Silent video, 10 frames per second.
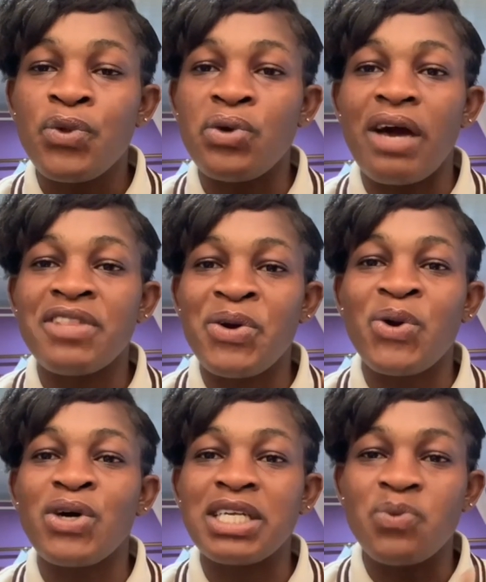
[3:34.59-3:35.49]
You have the
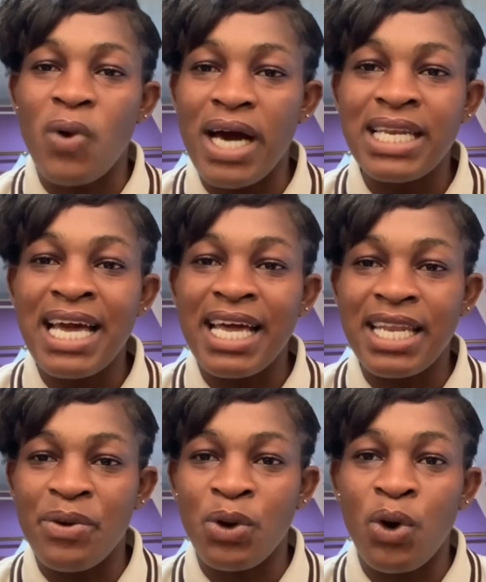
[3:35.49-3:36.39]
recording 1 and
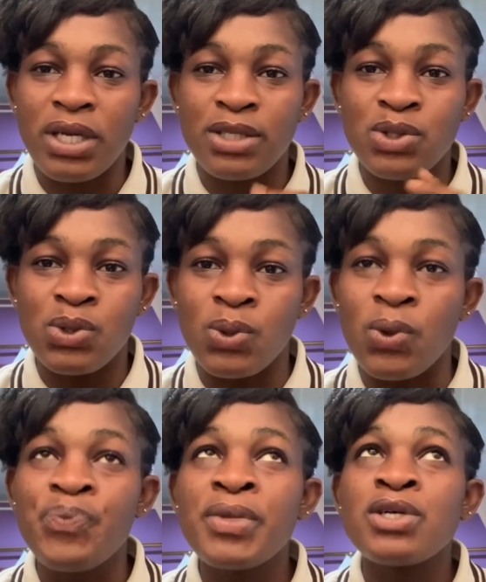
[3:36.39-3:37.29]
the recording 2.
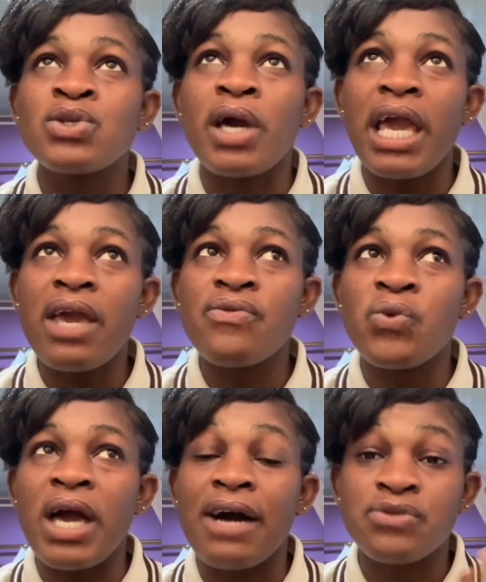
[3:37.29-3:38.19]
So if
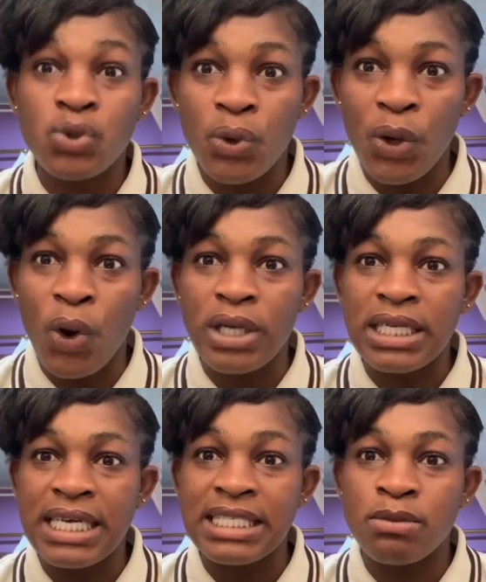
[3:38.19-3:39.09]
we have 2
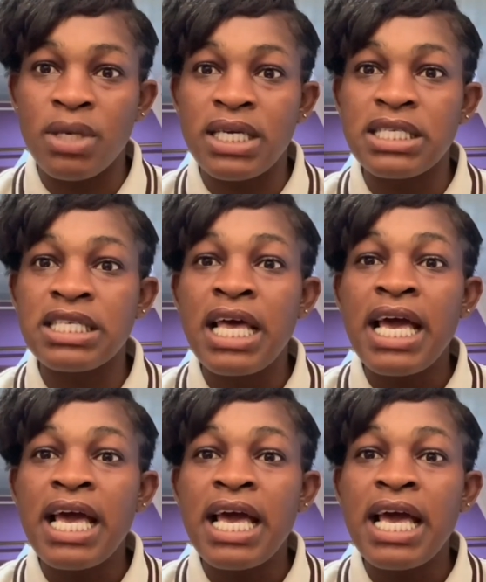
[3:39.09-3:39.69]
recording, it means